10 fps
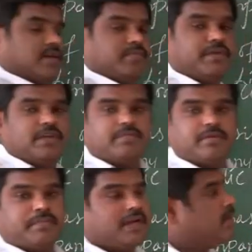
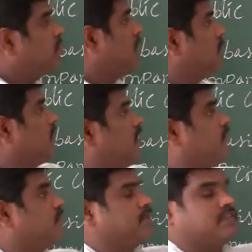minimum paid up capital
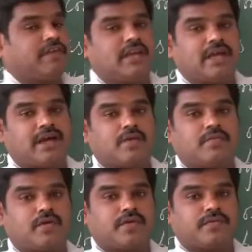of rupees 5 lakh or
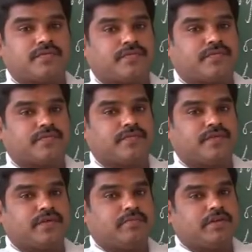more,
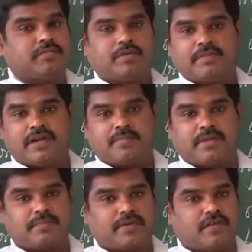minimum paid up
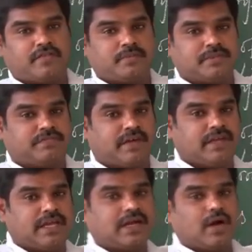capital of rupees
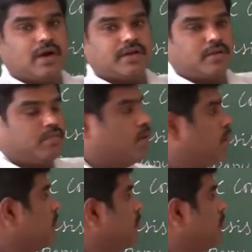5 lakh or more,